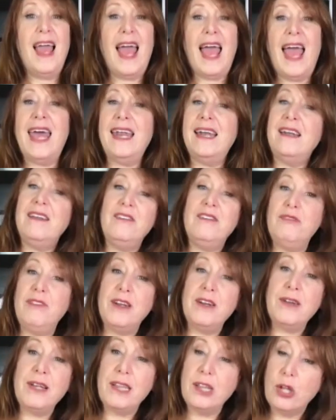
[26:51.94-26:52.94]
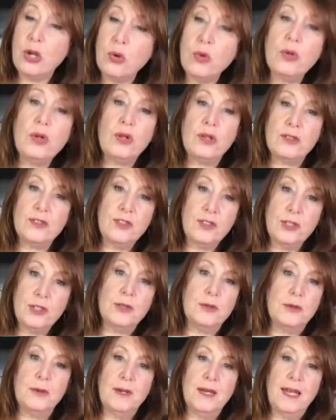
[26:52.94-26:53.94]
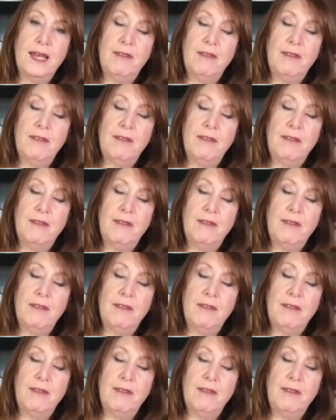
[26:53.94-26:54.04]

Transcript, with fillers: And it is very local too.